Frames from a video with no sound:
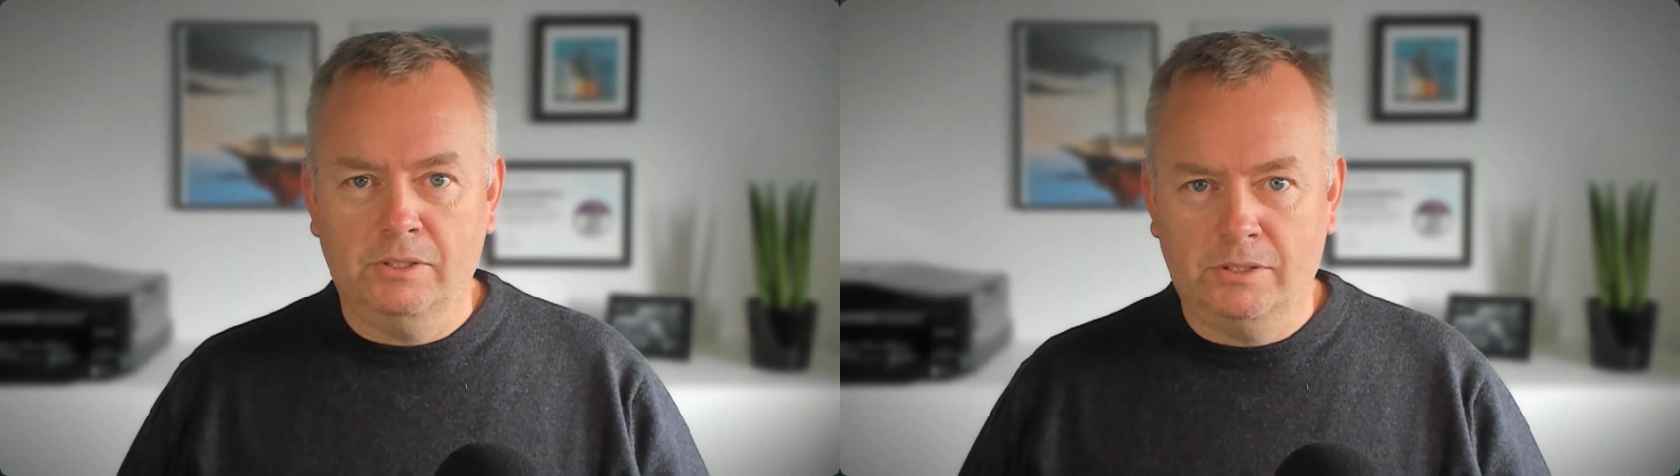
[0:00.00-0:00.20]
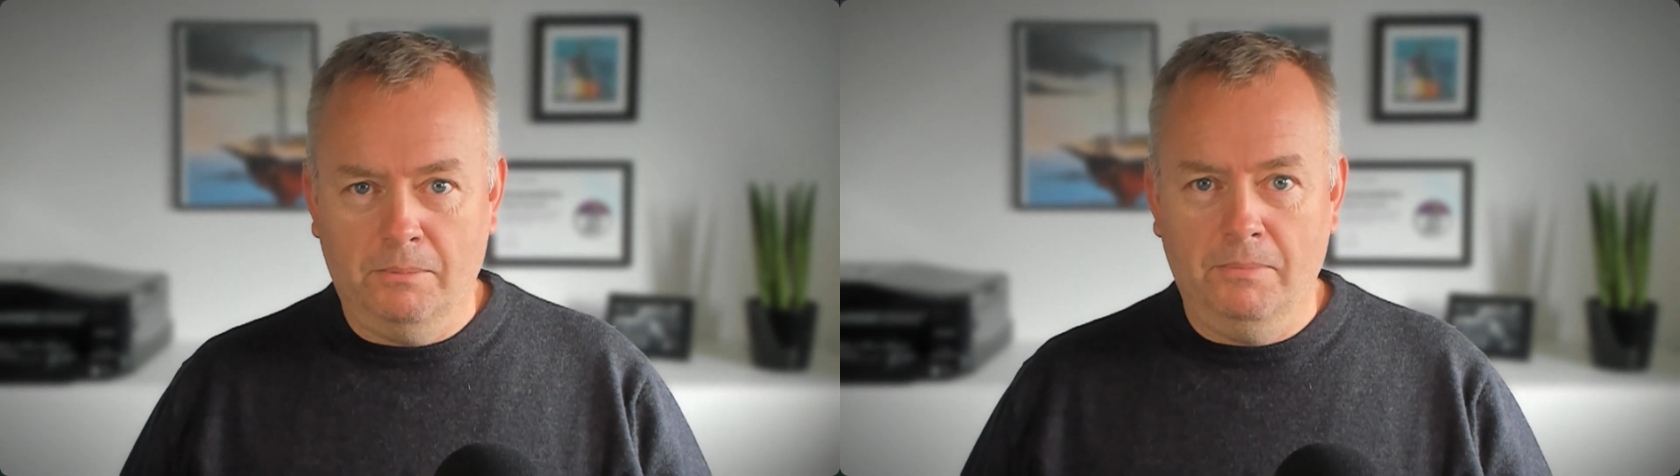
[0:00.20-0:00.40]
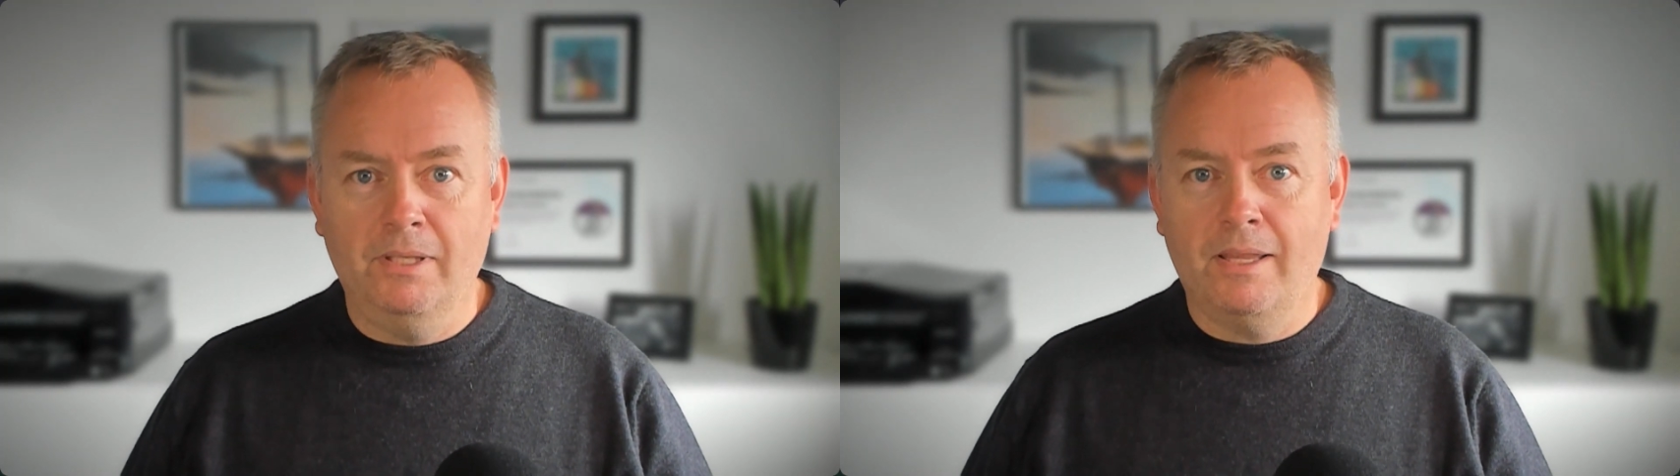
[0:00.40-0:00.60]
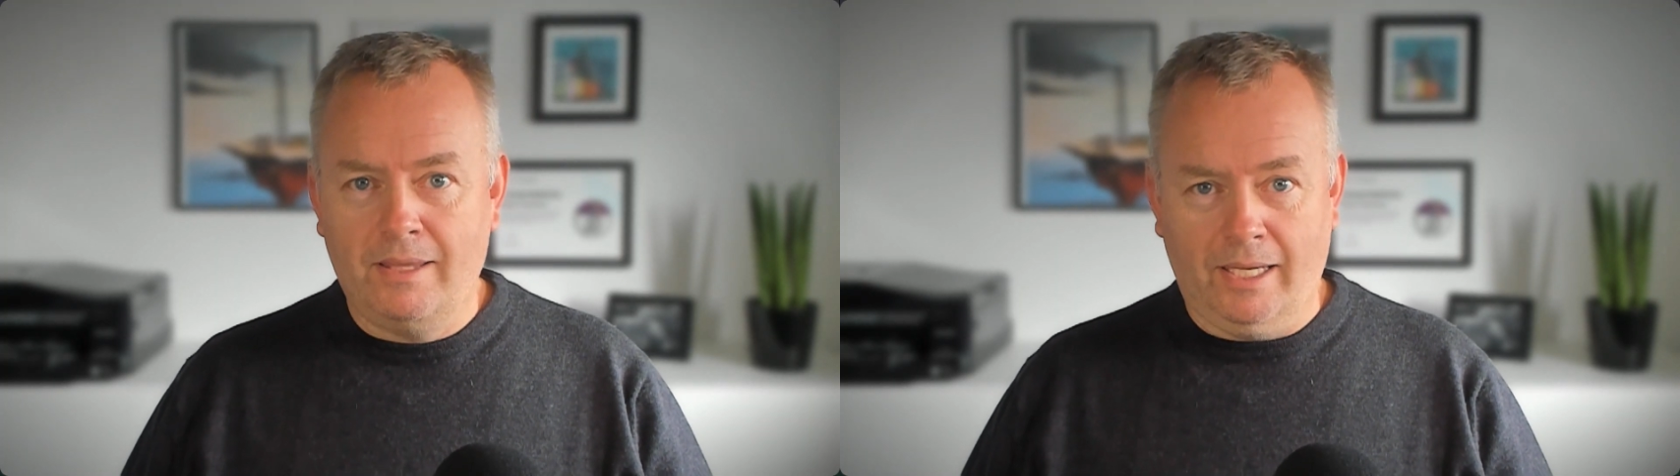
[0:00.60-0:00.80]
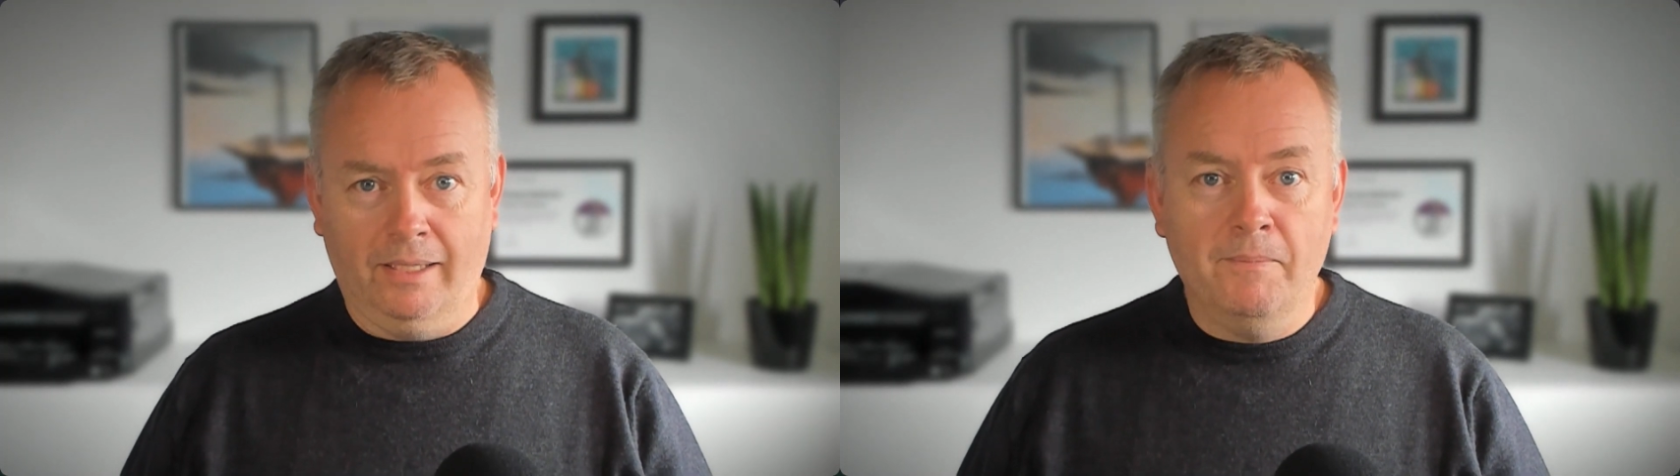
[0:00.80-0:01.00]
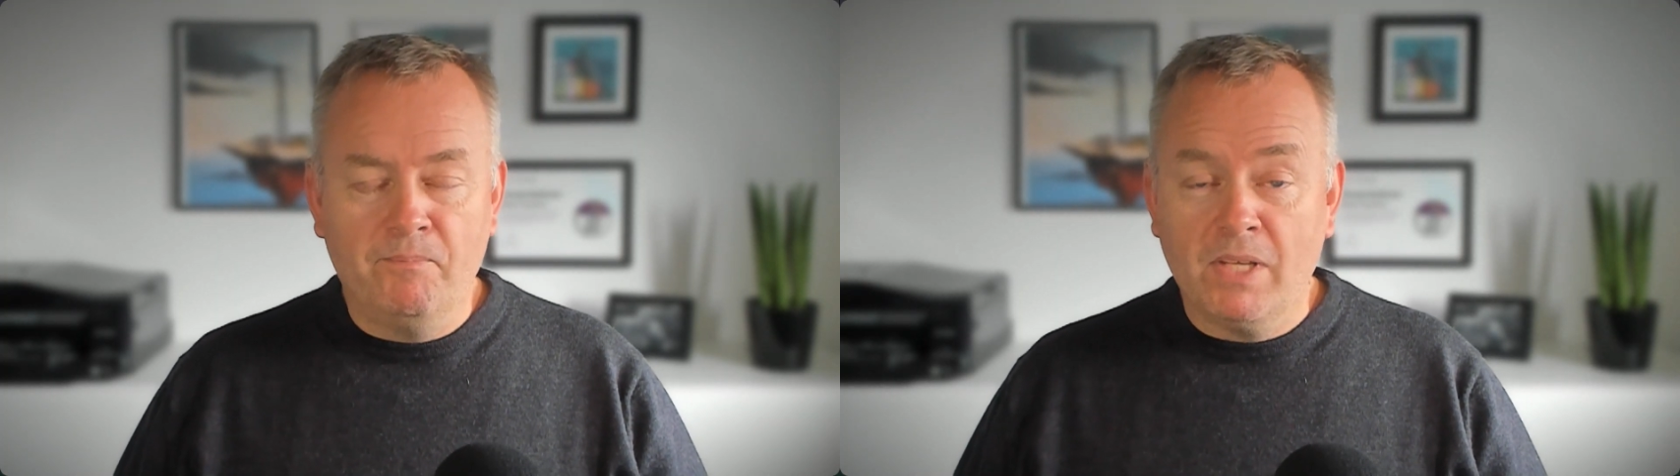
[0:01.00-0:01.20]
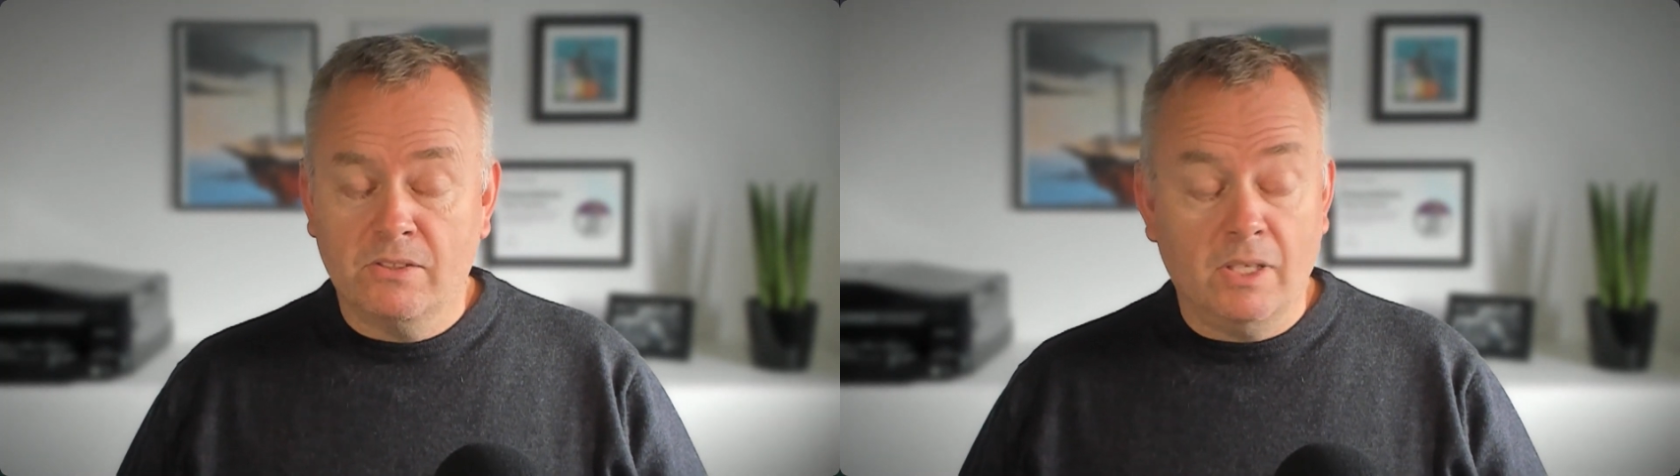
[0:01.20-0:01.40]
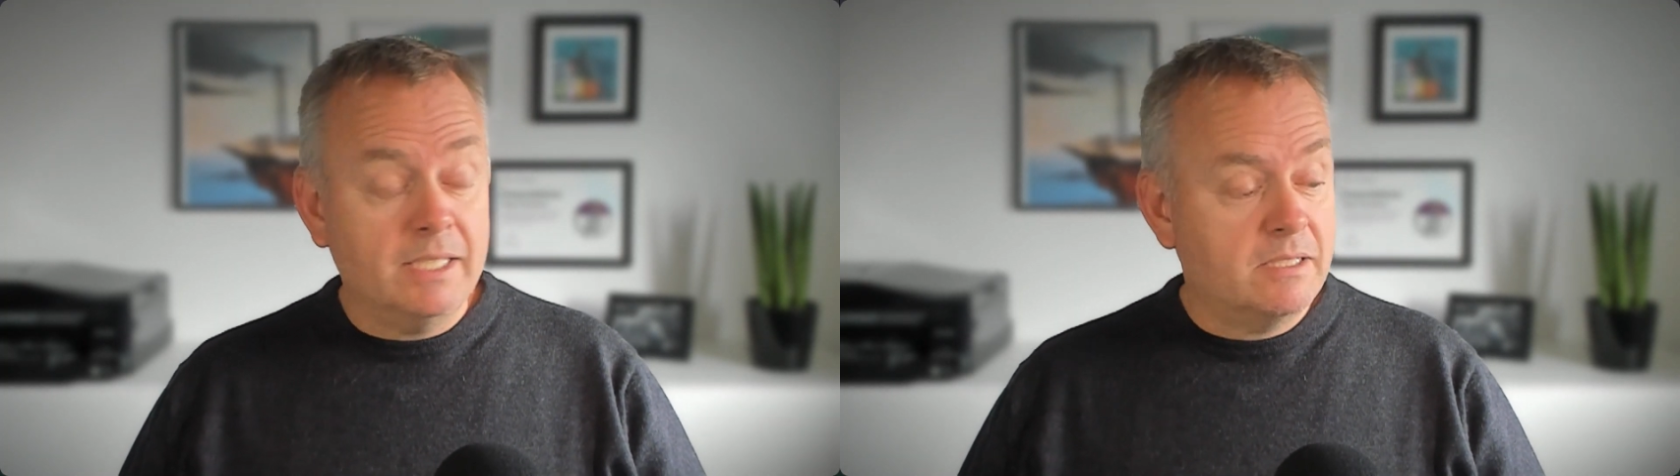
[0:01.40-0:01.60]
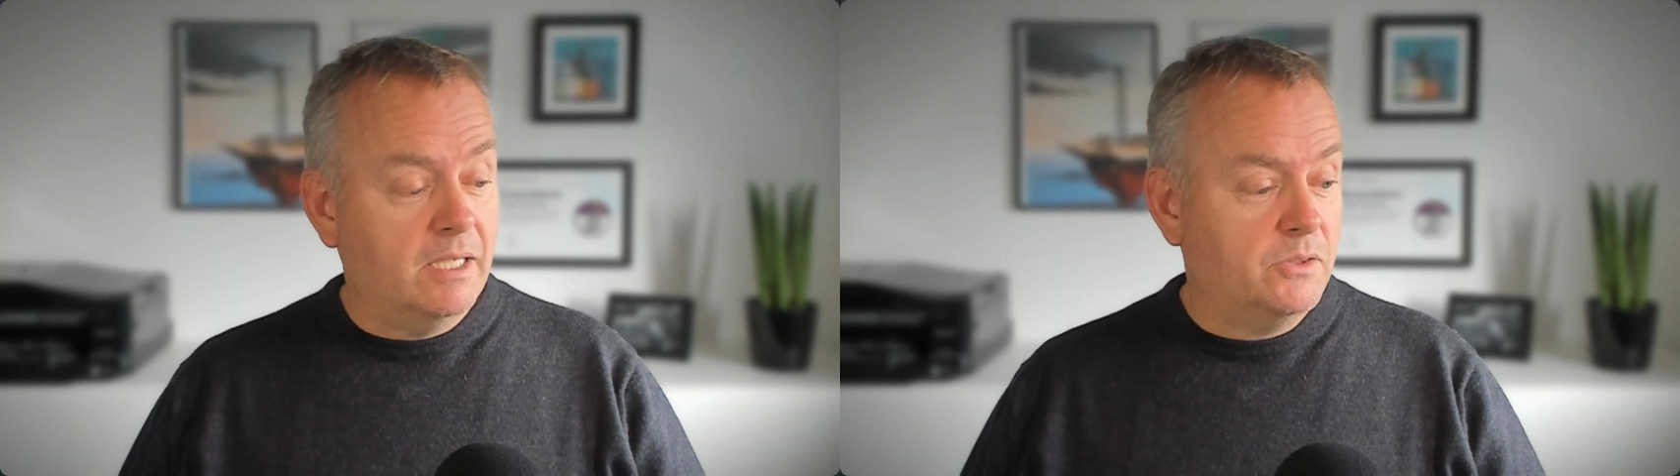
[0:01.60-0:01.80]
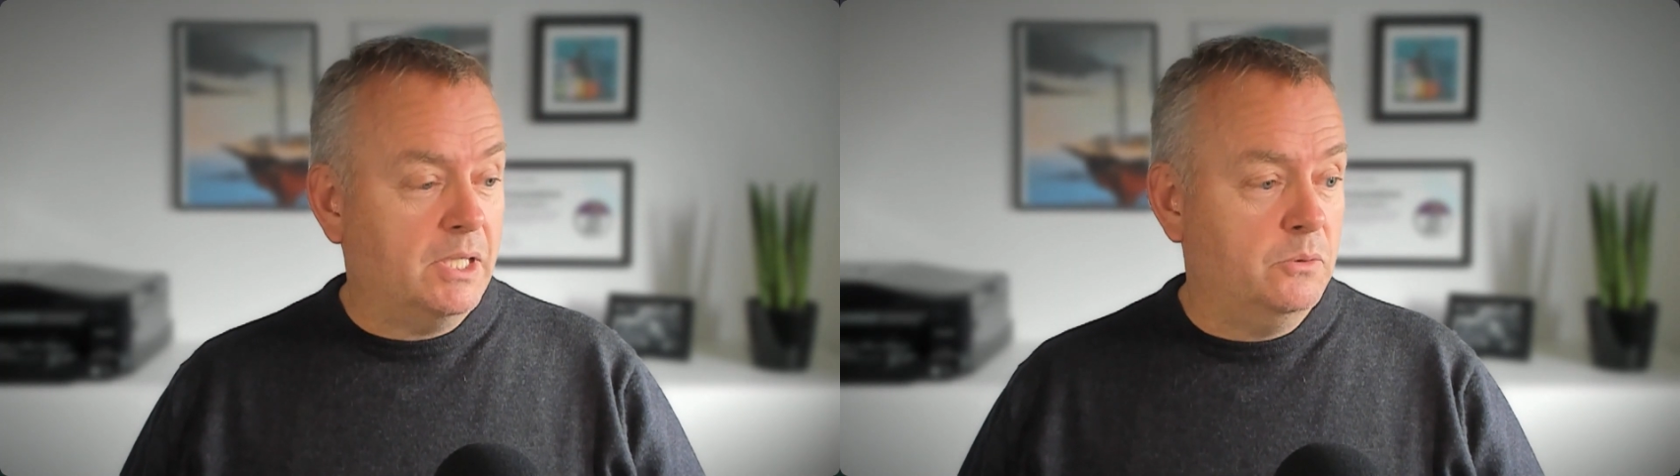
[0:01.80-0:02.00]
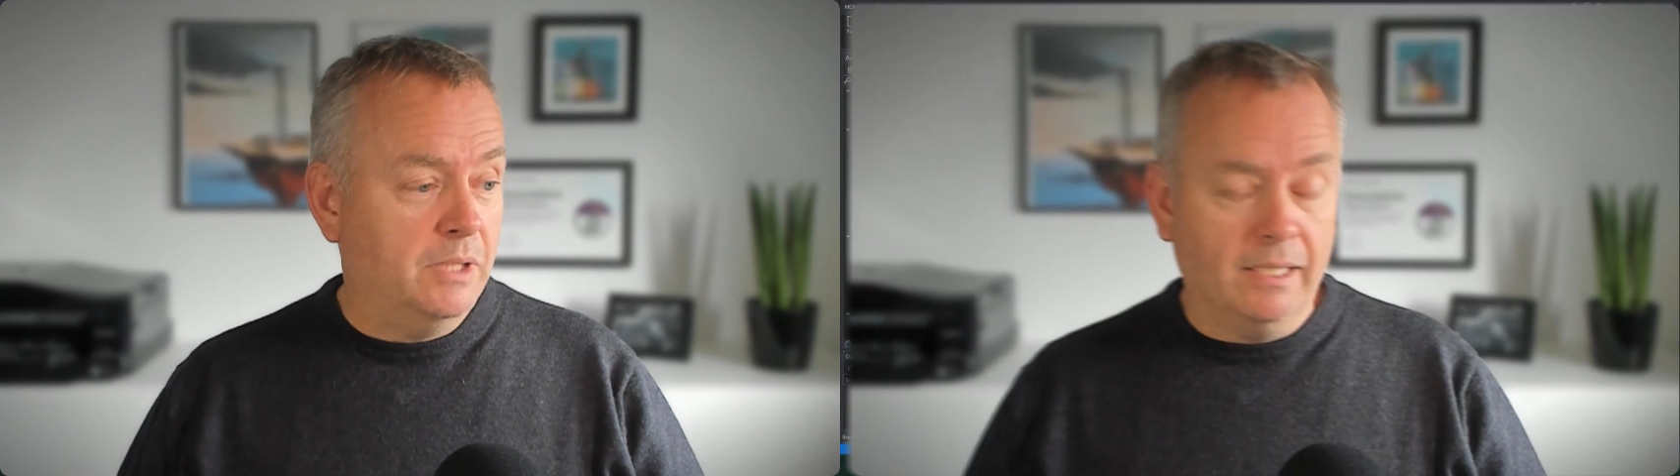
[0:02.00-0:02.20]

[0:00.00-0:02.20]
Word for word: something. So let's uh, try and do